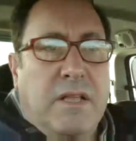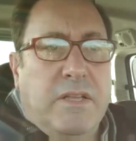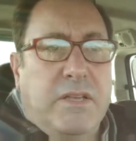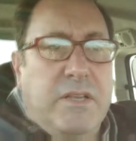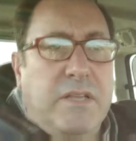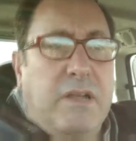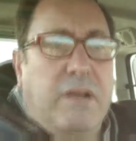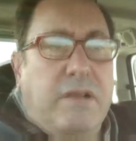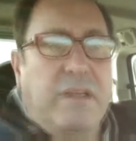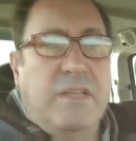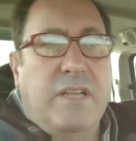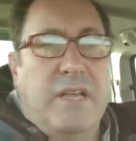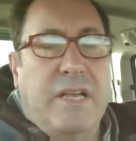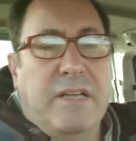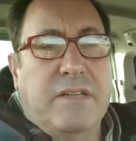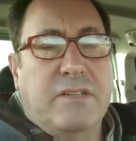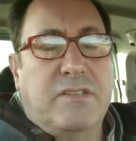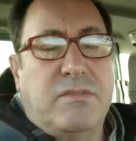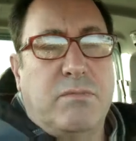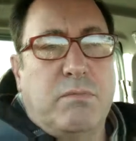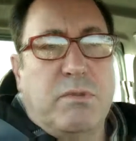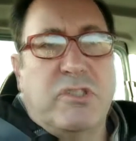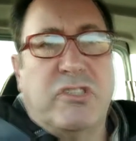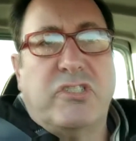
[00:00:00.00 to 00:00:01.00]
know,
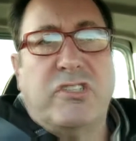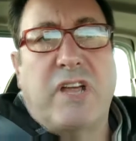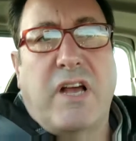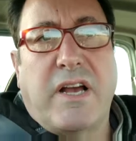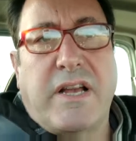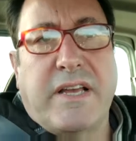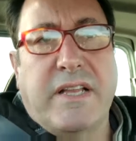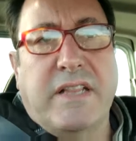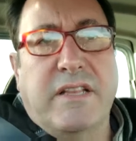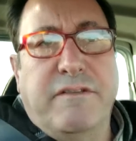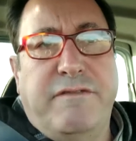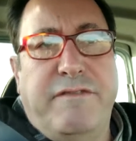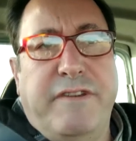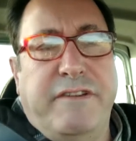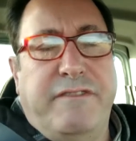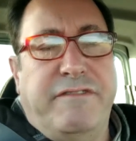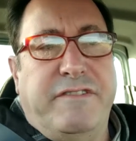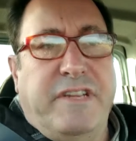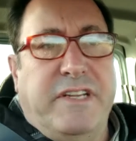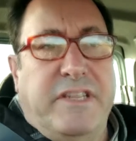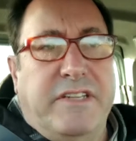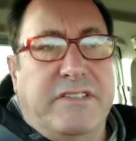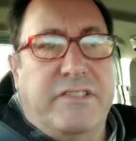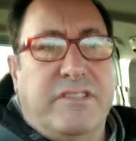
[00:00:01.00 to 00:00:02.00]
is was stuck in the
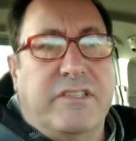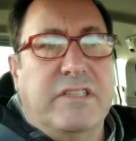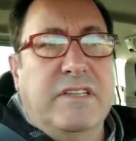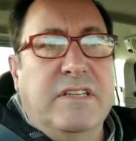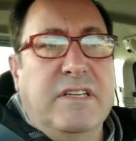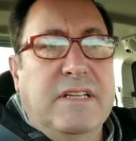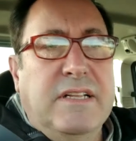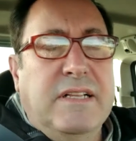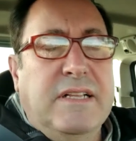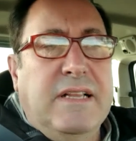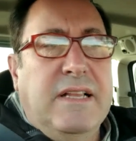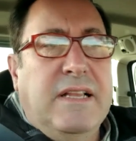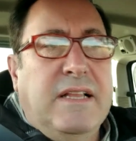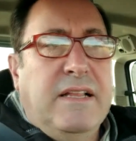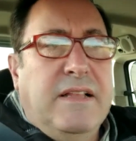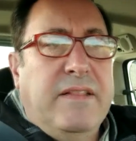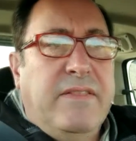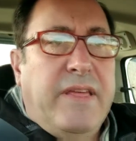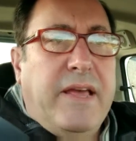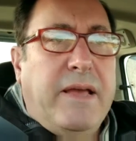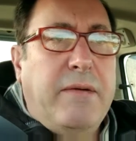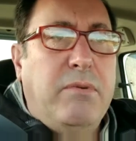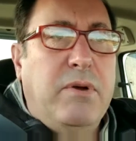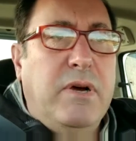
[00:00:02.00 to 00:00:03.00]
50s.
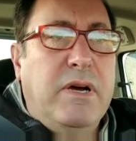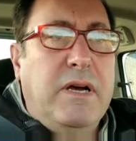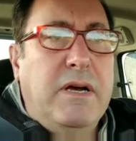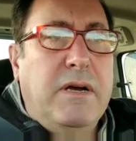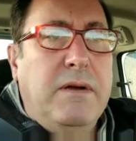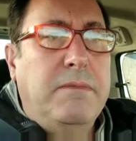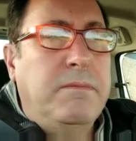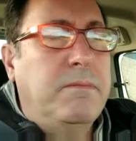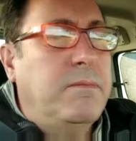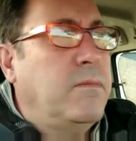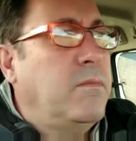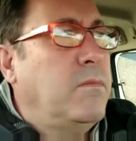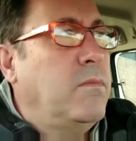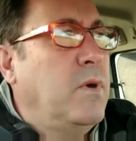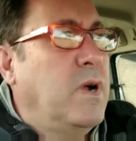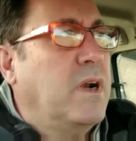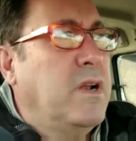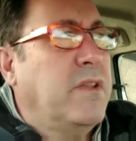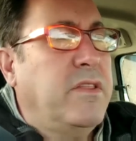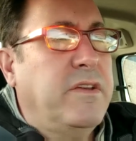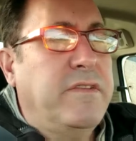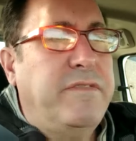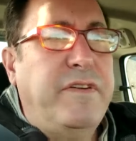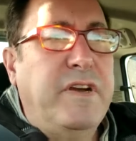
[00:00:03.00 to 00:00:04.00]
They were one
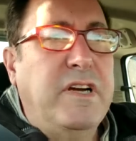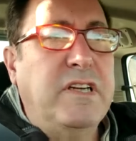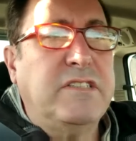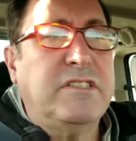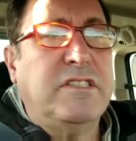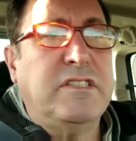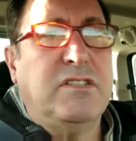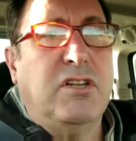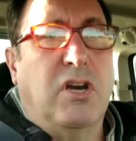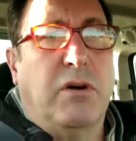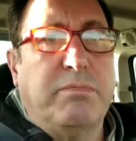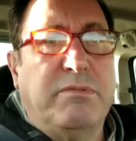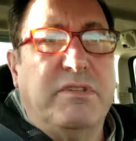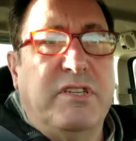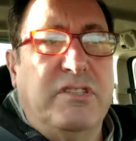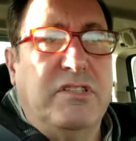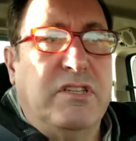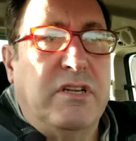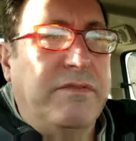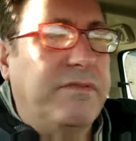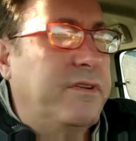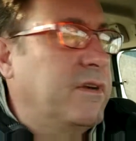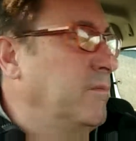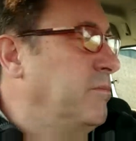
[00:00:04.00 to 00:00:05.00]
of the first adopters
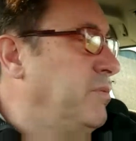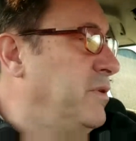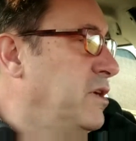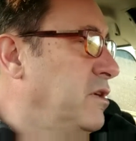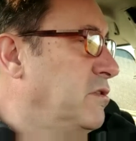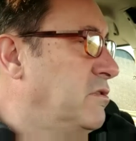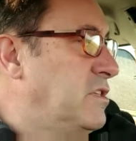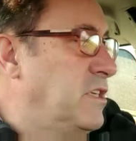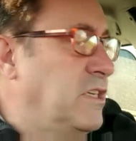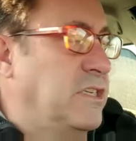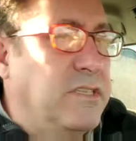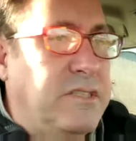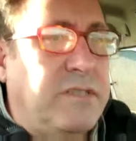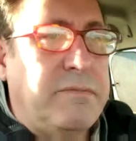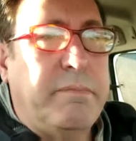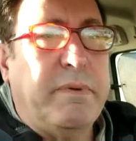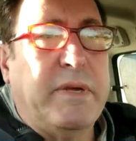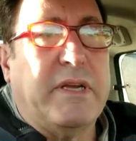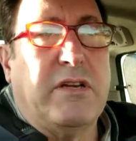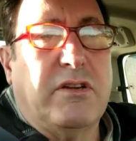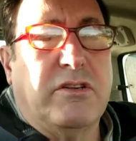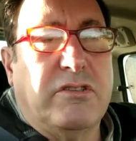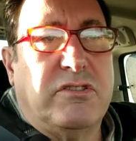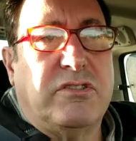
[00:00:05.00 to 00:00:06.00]
of computers
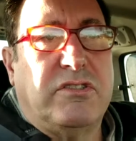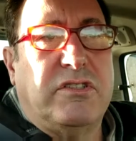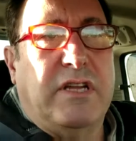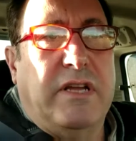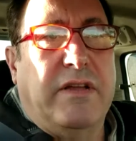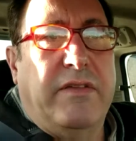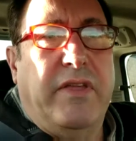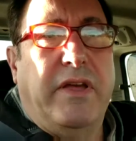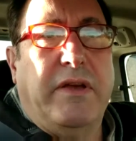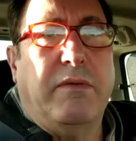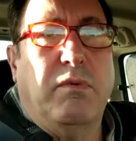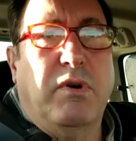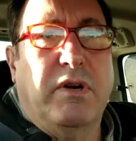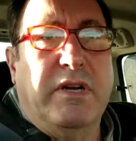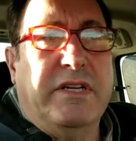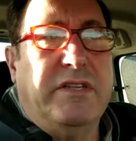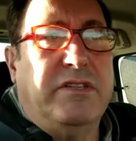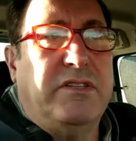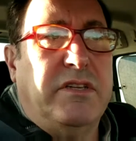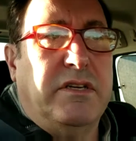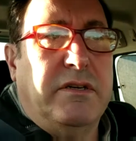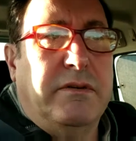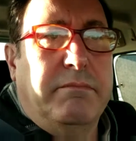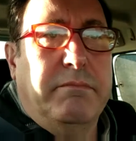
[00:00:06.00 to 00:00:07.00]
because uh, they wanted
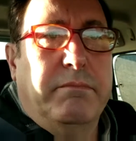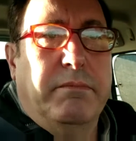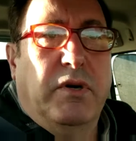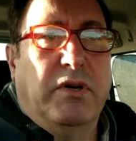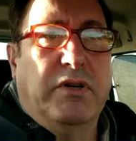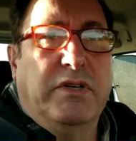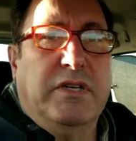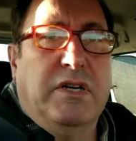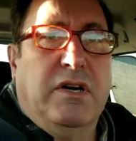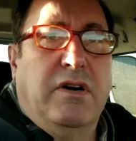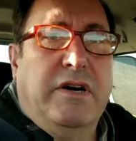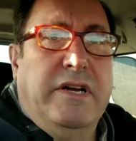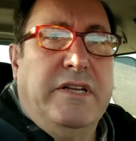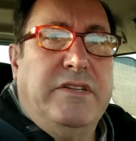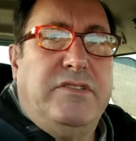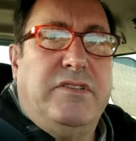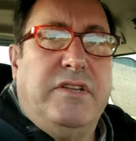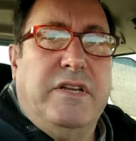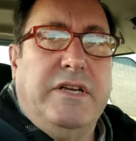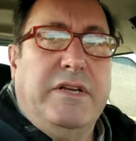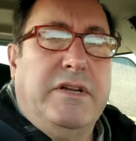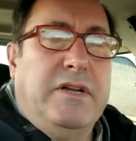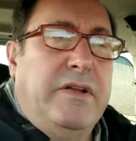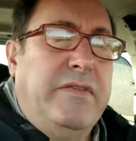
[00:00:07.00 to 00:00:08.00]
to modernise.
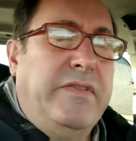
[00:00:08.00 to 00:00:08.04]
You know, they